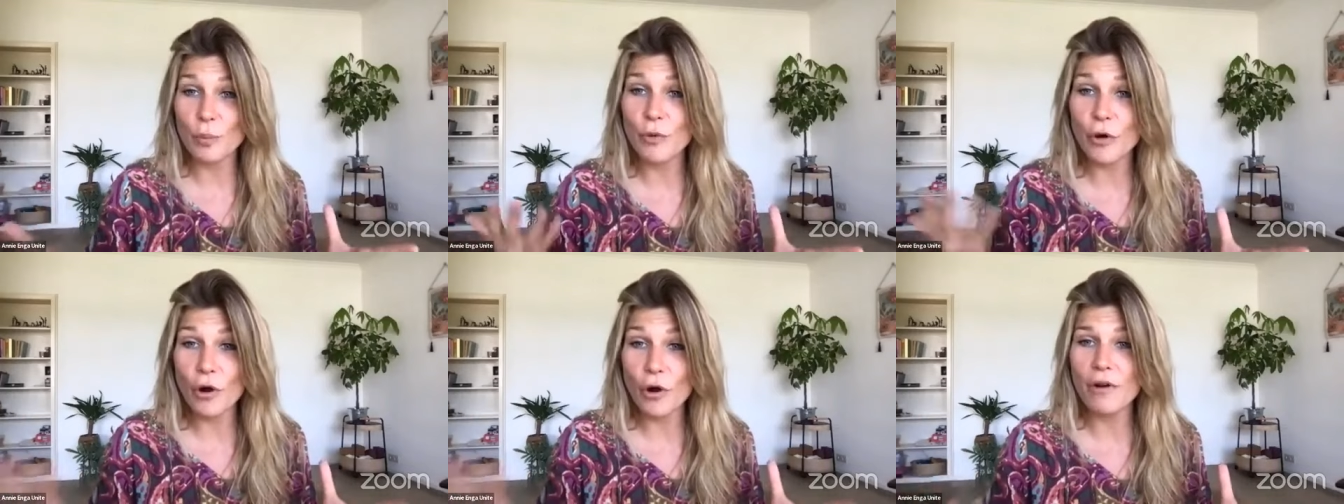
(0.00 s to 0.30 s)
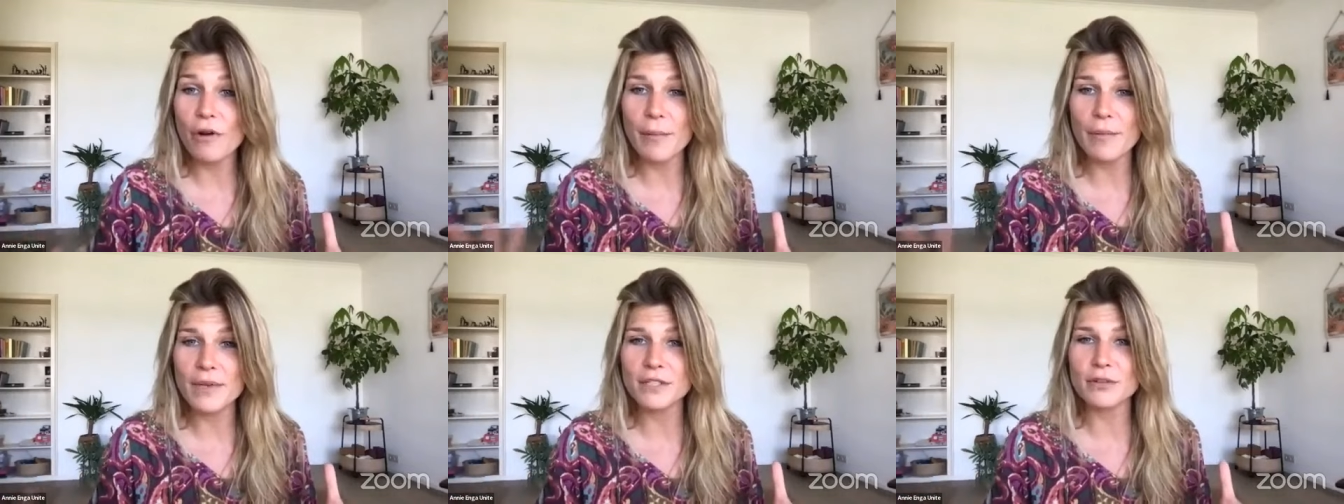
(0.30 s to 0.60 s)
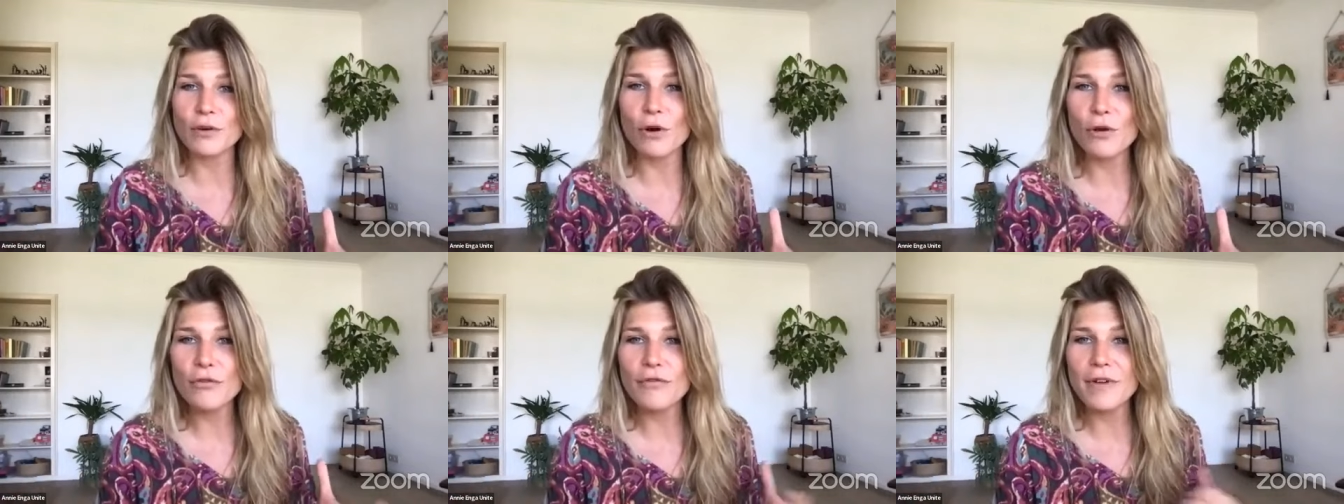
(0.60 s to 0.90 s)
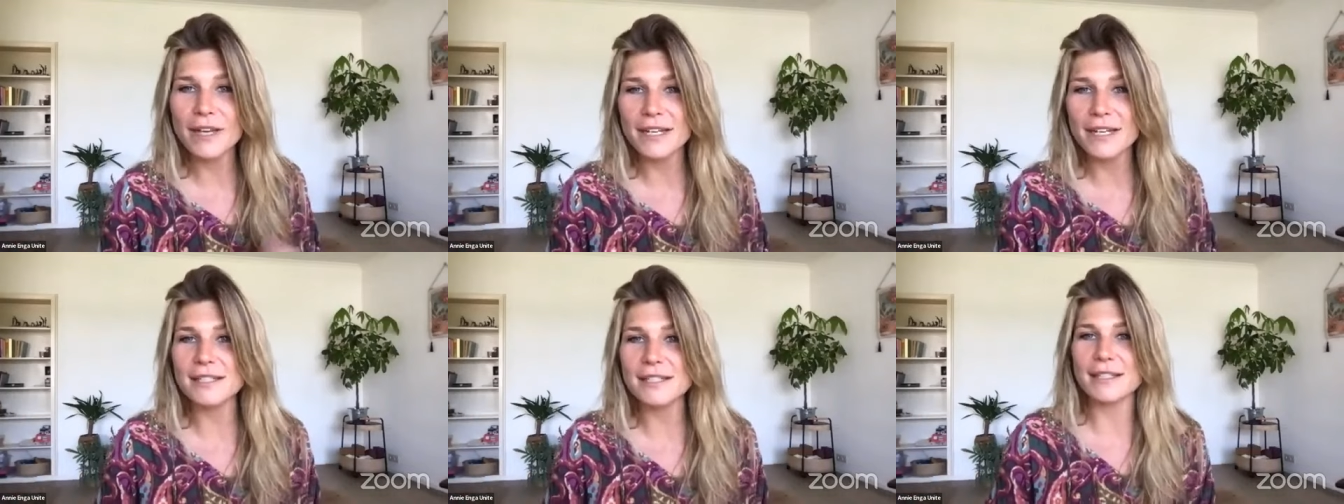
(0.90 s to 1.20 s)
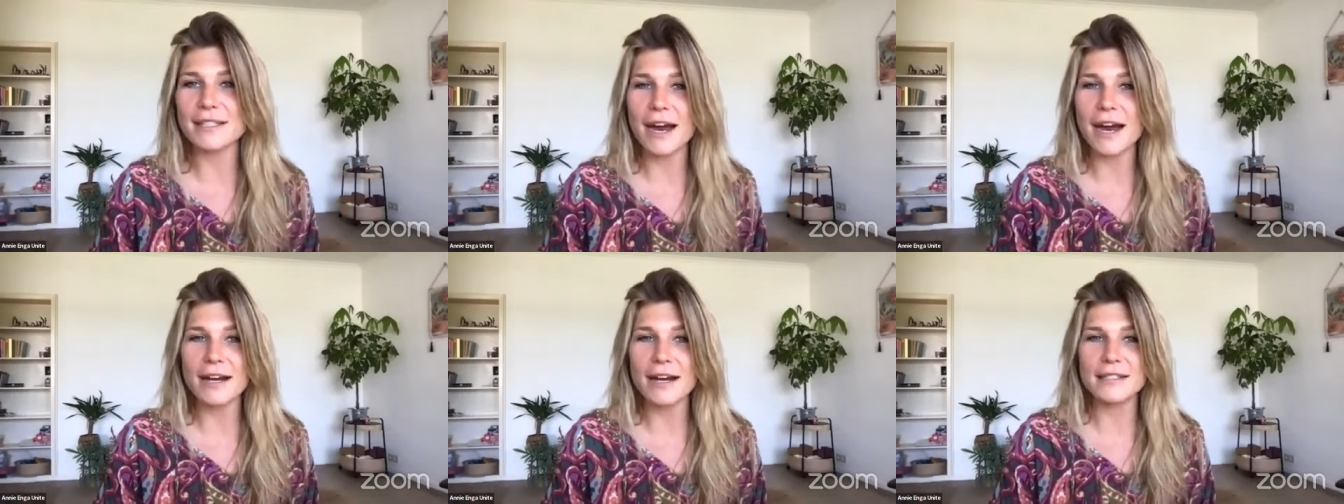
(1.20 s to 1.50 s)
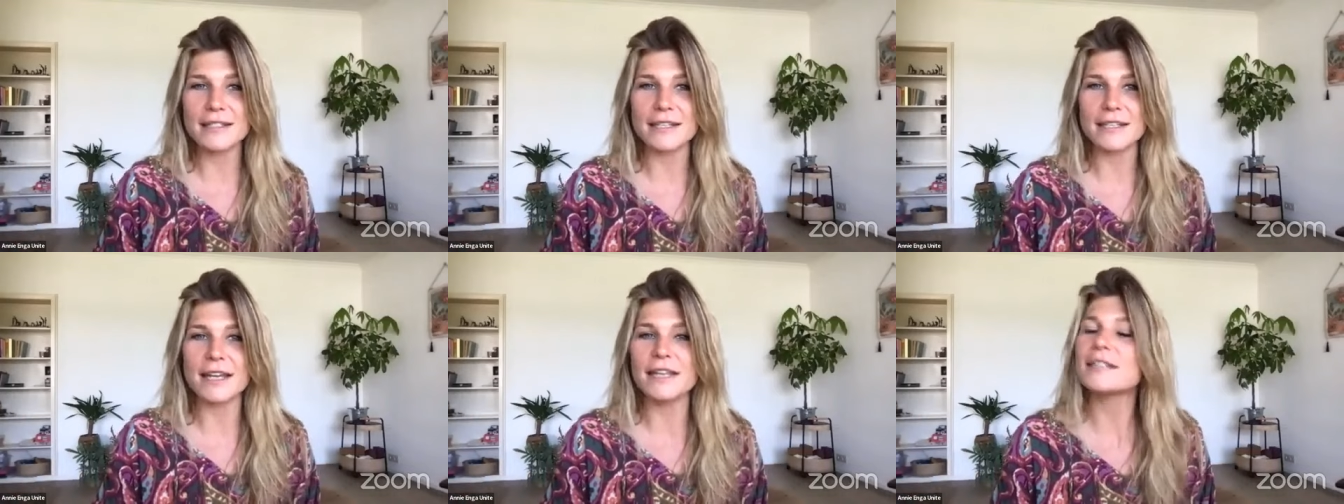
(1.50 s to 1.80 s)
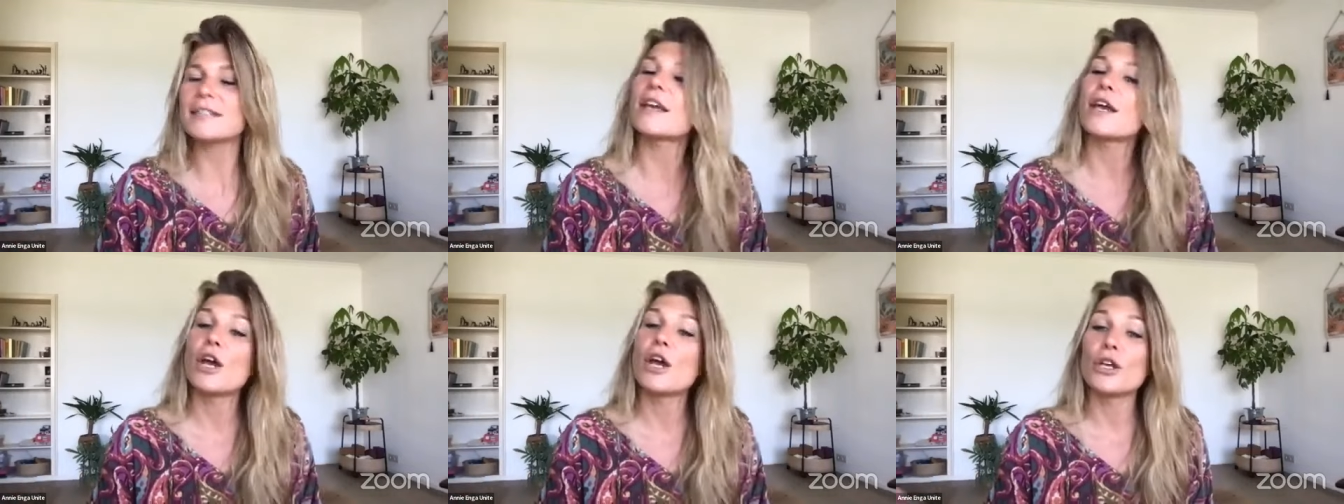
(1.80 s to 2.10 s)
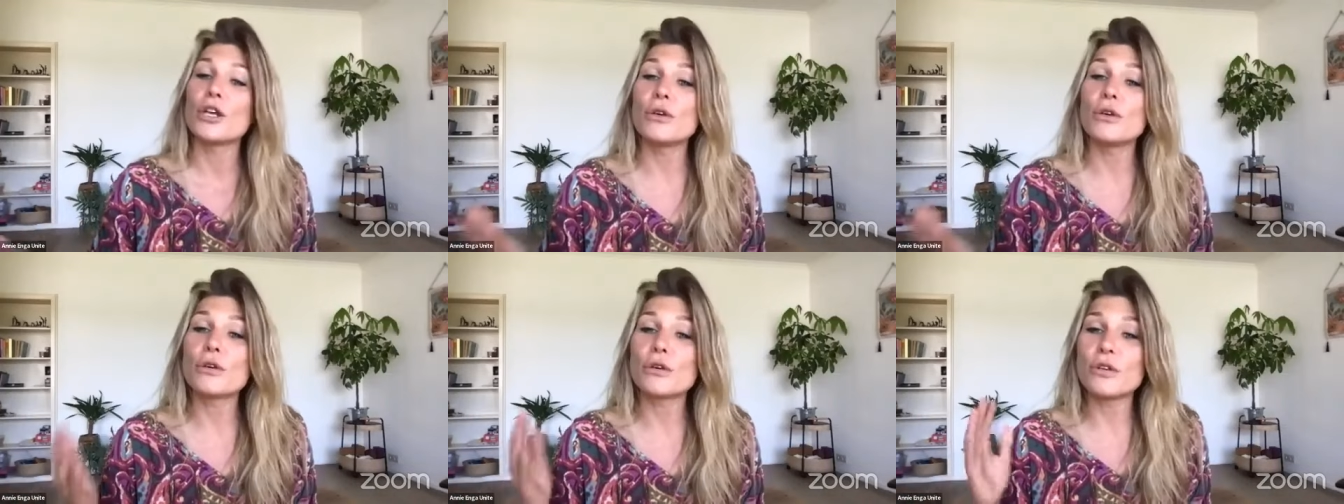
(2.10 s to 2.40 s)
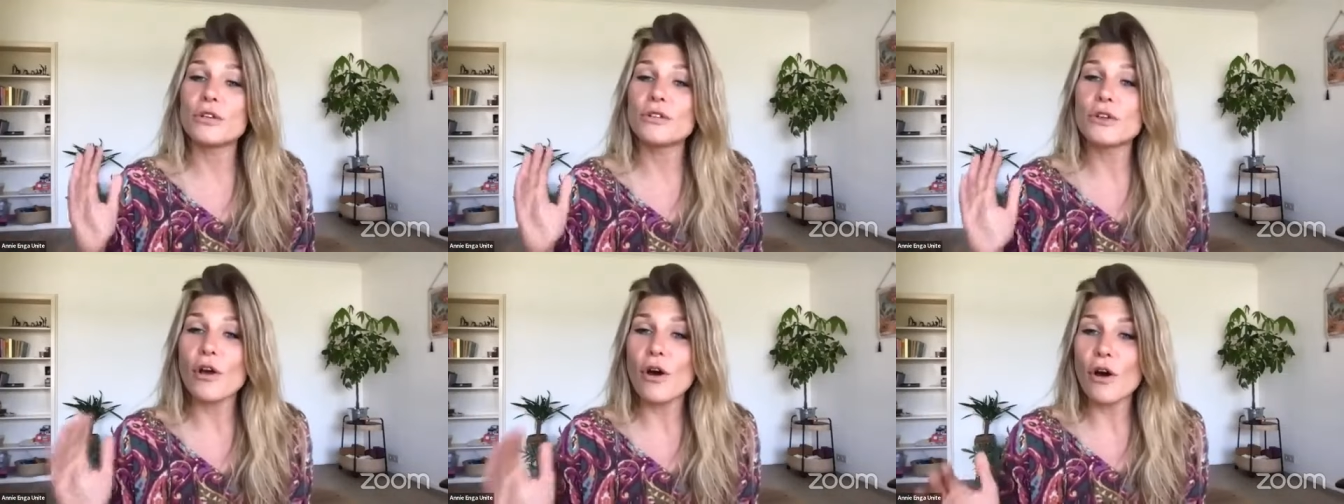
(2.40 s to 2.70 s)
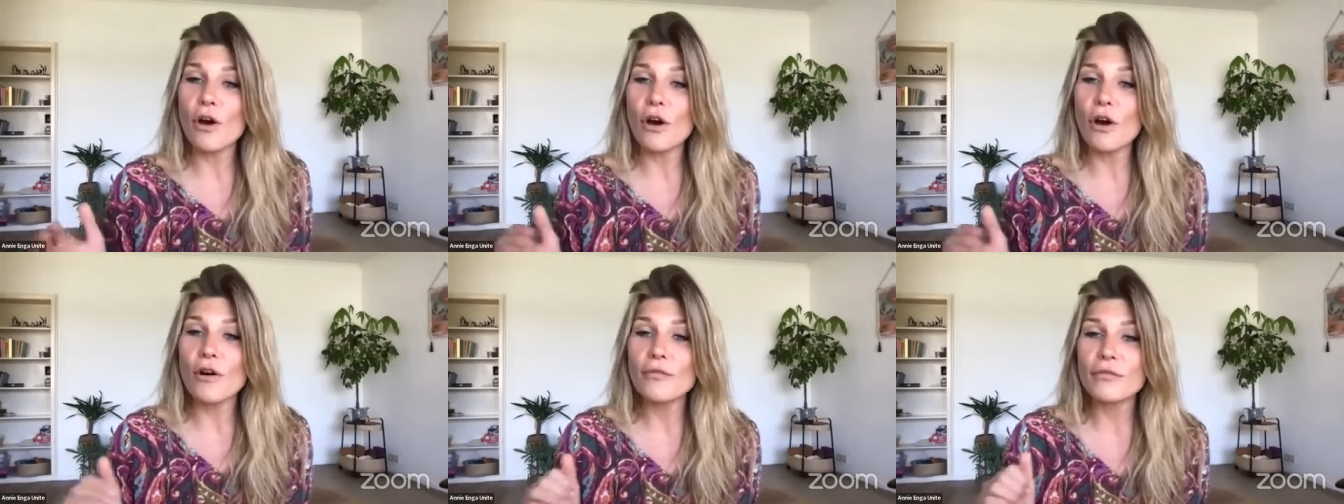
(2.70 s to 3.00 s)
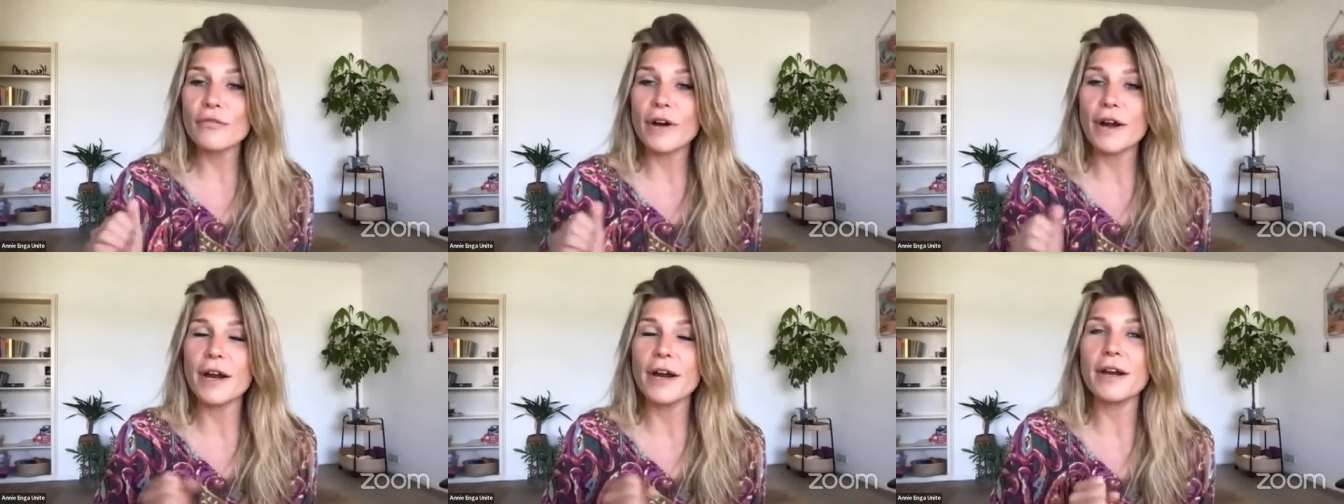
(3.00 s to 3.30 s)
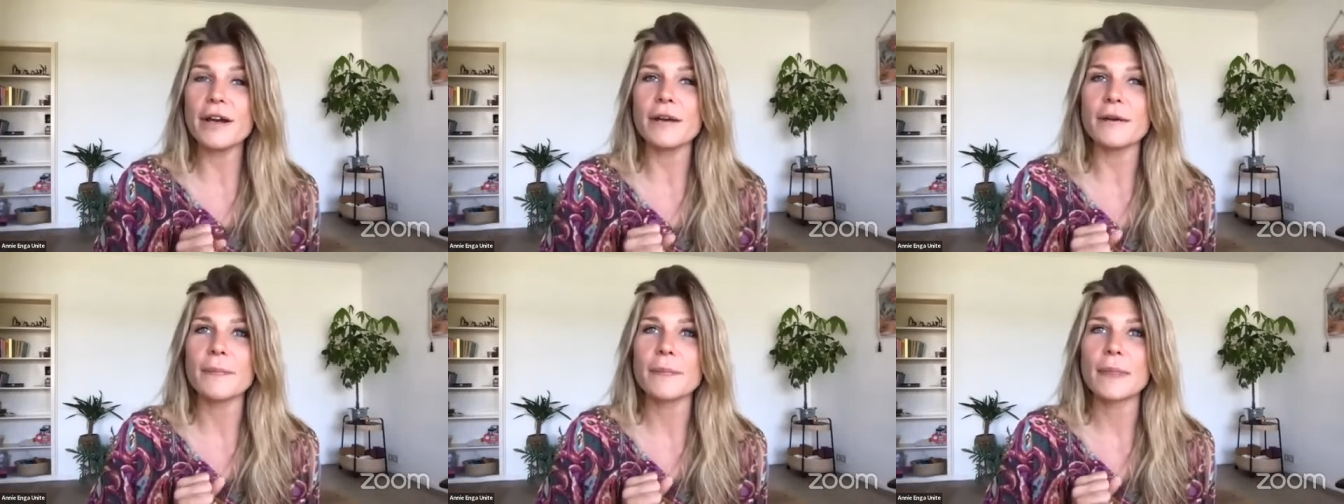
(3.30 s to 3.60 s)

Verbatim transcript: program has already started, you could offer